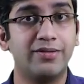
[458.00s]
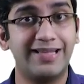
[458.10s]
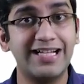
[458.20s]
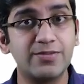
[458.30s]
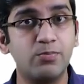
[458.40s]

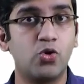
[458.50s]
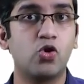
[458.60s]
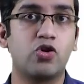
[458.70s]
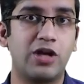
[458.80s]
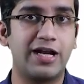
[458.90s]
That's
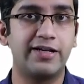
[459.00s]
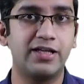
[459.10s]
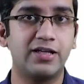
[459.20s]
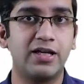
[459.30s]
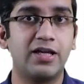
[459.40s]

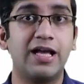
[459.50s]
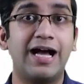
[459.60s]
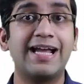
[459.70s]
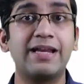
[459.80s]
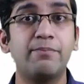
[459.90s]
monoclonality.
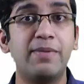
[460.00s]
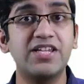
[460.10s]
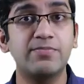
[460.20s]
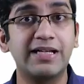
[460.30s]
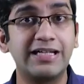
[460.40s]
I can
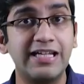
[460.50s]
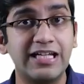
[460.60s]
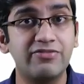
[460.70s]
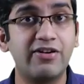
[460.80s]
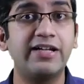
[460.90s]
base my
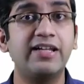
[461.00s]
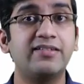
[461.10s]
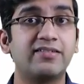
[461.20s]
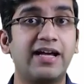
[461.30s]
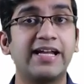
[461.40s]
clinical
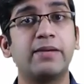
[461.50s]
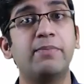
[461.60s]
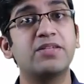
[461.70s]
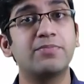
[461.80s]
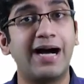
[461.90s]
findings, I can
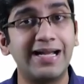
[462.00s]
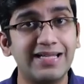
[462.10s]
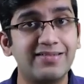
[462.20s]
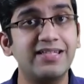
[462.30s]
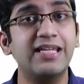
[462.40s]
base my
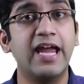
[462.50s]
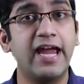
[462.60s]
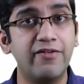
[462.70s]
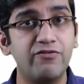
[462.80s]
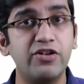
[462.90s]
IHC,
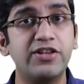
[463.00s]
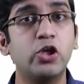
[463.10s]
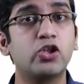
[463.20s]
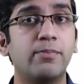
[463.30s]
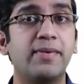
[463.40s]

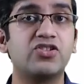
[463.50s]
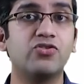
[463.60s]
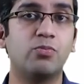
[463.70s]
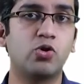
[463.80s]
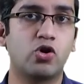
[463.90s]
everything on the base
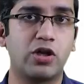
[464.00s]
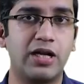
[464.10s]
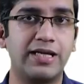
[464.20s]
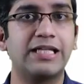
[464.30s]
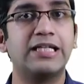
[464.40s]
of
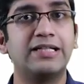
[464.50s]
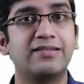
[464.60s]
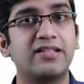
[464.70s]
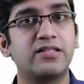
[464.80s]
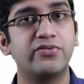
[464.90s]
monoclonality.
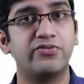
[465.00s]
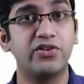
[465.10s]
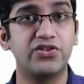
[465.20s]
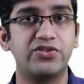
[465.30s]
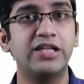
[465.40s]
That's the
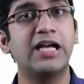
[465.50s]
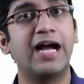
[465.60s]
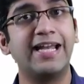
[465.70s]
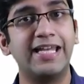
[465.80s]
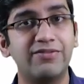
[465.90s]
first thing
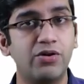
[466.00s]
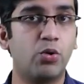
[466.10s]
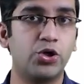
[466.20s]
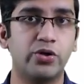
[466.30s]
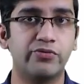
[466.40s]
I never
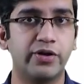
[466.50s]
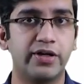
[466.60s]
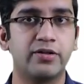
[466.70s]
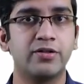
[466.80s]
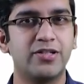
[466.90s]
want you to
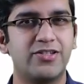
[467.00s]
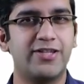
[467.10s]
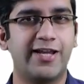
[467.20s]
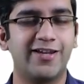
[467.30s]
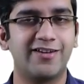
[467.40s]
forget.
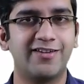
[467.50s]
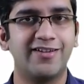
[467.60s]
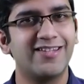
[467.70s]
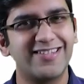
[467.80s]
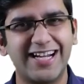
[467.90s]
Second
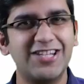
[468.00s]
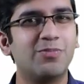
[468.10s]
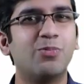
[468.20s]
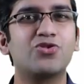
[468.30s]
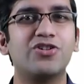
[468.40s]
is
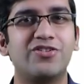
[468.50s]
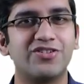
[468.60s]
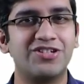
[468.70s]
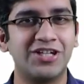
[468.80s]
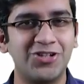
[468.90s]
the most
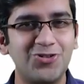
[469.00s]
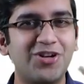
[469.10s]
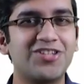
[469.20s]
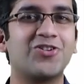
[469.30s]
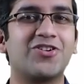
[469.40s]
interesting. You
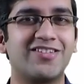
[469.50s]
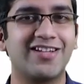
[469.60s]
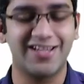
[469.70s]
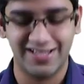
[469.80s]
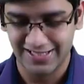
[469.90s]
guys are going to say.